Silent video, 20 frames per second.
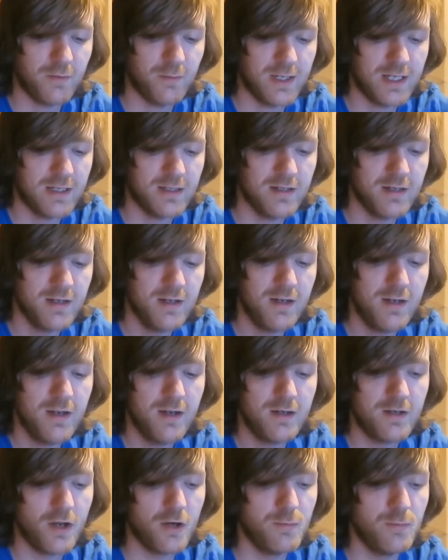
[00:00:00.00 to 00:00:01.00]
Halloween
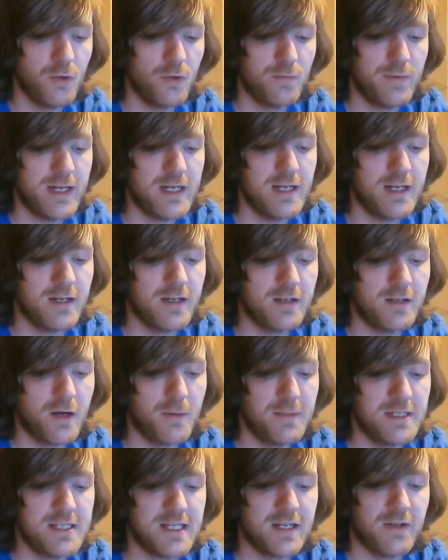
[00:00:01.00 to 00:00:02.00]
no more reading and
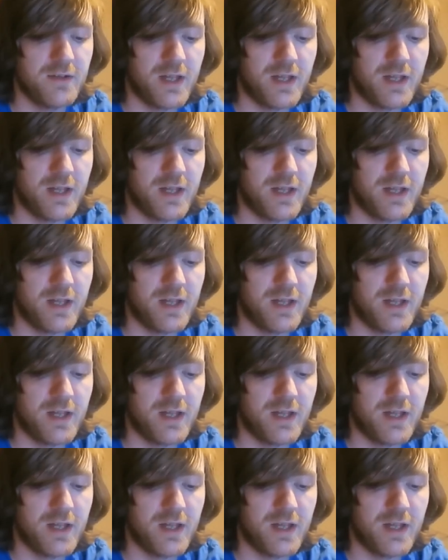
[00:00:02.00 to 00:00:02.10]
commenting